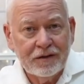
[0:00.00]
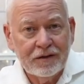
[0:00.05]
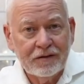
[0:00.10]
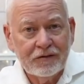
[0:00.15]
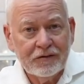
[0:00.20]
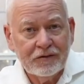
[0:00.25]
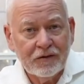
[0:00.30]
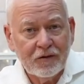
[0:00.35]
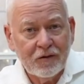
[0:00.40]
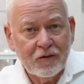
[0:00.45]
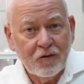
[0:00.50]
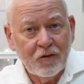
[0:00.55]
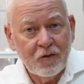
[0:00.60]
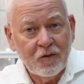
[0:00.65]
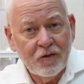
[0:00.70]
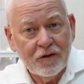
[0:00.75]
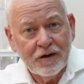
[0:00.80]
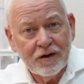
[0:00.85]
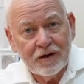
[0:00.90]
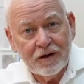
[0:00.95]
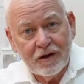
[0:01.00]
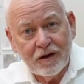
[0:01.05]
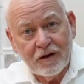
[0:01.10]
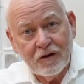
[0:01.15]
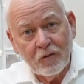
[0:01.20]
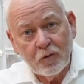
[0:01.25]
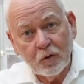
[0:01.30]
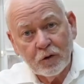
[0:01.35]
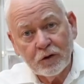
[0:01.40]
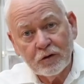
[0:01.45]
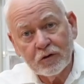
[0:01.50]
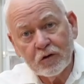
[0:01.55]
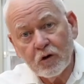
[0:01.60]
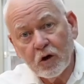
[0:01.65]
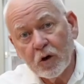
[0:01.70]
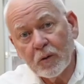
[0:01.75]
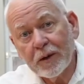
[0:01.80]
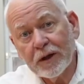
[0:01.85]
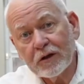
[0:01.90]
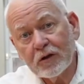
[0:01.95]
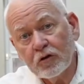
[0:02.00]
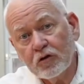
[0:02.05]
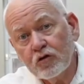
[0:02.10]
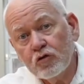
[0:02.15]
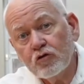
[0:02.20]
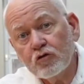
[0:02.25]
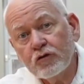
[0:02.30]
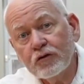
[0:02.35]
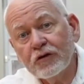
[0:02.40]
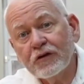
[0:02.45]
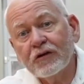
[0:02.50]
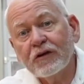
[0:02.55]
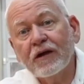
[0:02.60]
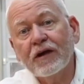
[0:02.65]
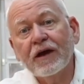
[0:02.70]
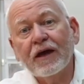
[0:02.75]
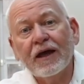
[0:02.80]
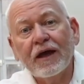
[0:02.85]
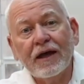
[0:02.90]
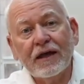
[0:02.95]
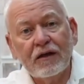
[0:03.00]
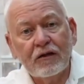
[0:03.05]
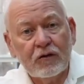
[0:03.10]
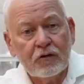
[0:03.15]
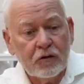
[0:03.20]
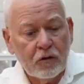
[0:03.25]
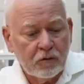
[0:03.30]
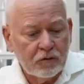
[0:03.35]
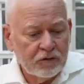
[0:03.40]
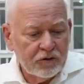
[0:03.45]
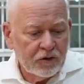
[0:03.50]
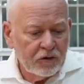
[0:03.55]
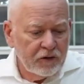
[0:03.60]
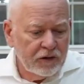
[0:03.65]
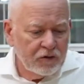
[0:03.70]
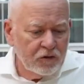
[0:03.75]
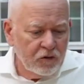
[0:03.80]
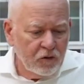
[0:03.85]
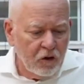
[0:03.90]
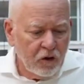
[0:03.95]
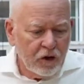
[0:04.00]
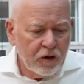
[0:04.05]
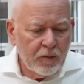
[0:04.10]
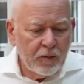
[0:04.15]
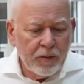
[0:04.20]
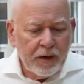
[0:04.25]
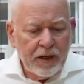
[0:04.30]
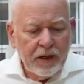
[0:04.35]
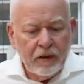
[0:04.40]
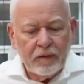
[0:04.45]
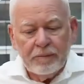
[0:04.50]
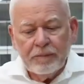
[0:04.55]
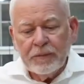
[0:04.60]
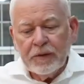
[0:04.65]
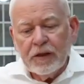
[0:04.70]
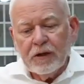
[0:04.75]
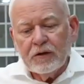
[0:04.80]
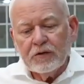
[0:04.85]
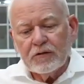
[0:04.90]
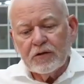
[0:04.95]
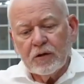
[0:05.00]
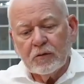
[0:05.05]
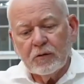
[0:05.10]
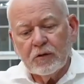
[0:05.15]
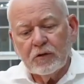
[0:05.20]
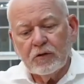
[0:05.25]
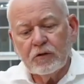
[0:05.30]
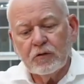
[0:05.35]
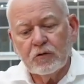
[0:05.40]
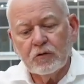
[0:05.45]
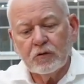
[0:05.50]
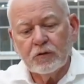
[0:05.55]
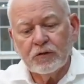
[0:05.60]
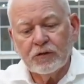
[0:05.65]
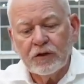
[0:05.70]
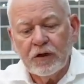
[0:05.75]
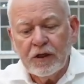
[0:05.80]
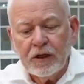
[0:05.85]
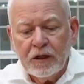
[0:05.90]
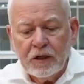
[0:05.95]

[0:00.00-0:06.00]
So we're going to talk about the do's and the don'ts. So let's talk about some of the do's.